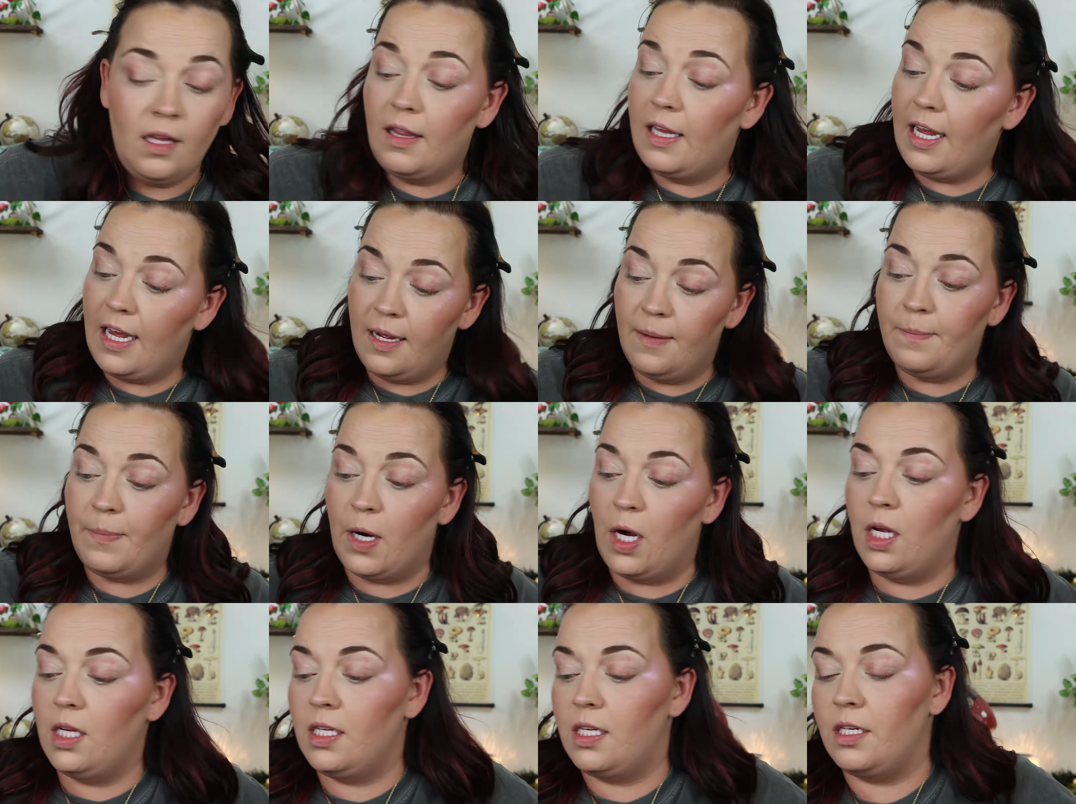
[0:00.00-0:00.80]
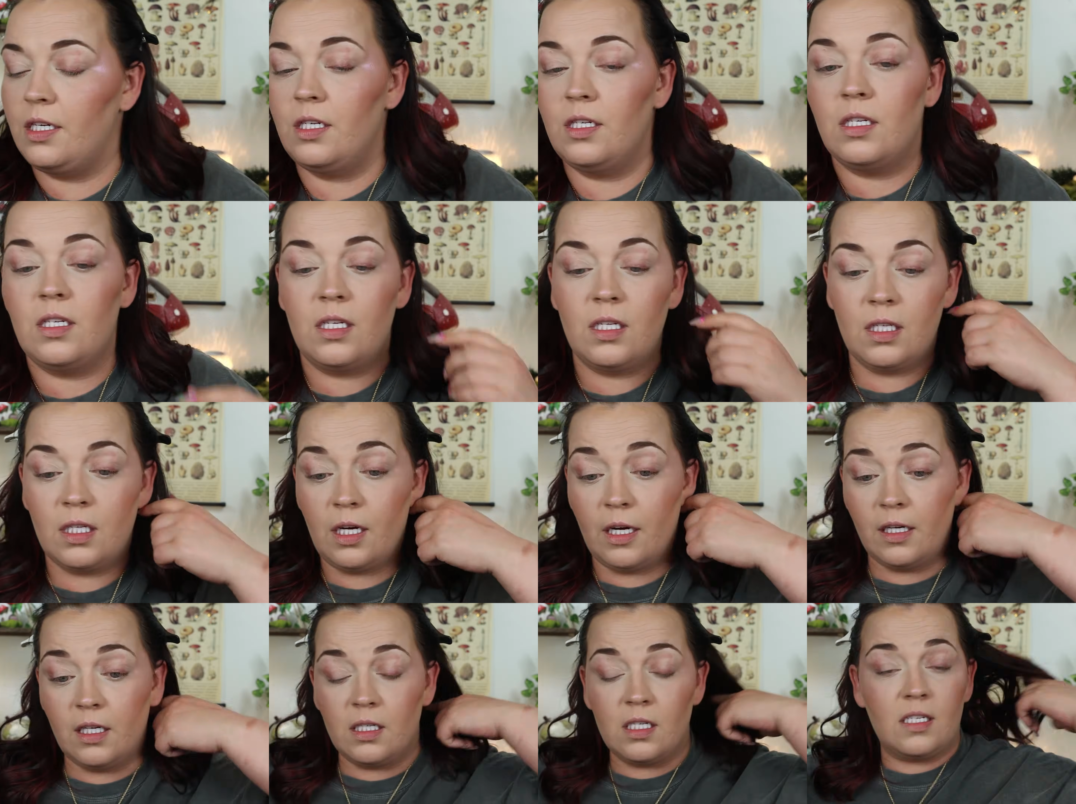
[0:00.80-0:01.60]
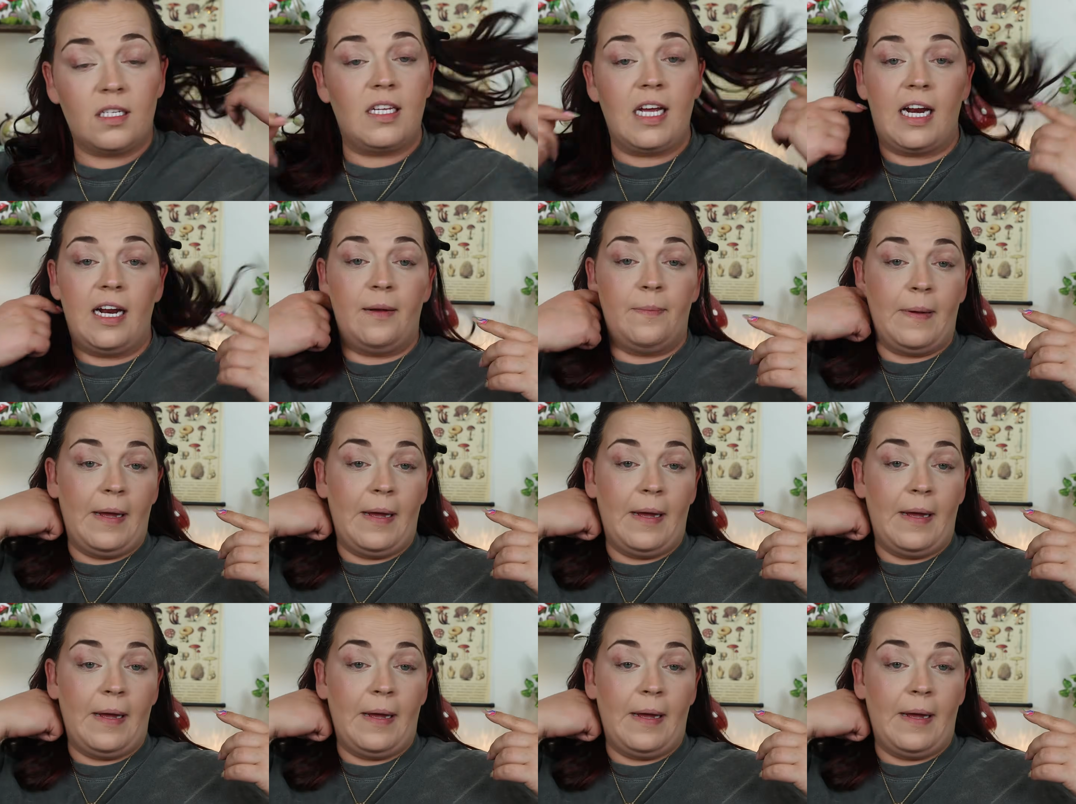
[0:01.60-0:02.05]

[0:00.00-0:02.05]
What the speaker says: They ain't bronzers. They're setting